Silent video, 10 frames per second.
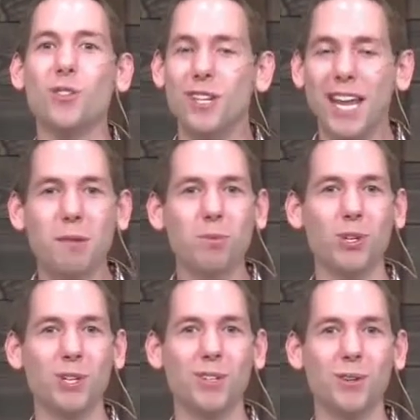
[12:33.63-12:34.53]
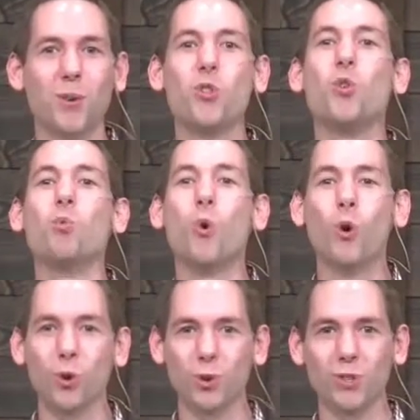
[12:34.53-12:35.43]
the neighborhood, the
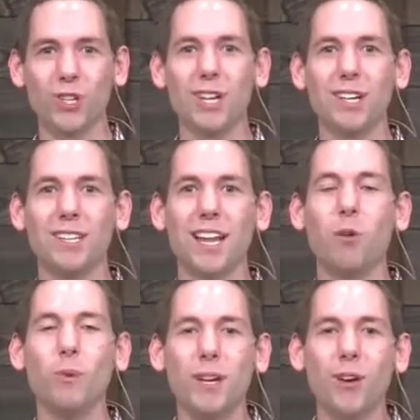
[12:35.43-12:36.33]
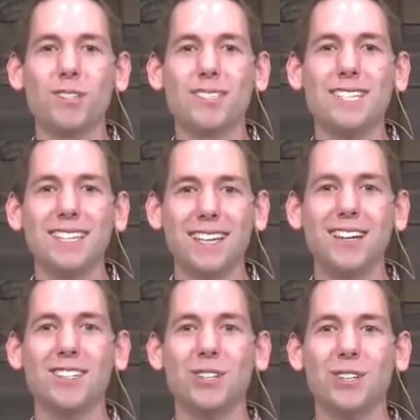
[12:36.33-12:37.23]
world that we are
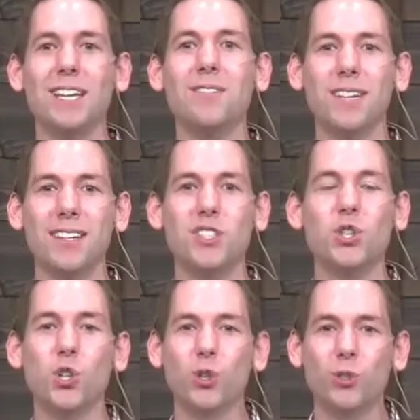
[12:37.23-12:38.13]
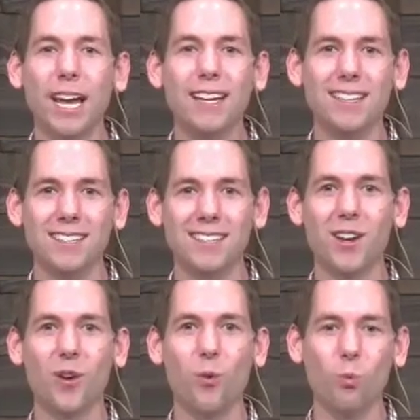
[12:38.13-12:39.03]
seeking to live in, to create it
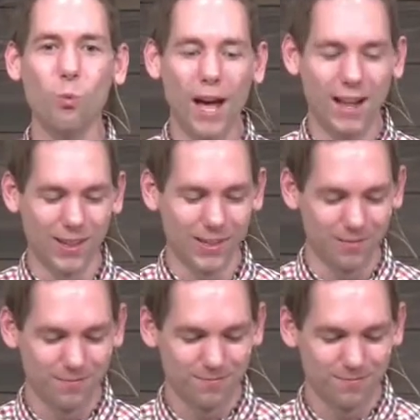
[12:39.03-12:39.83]
well.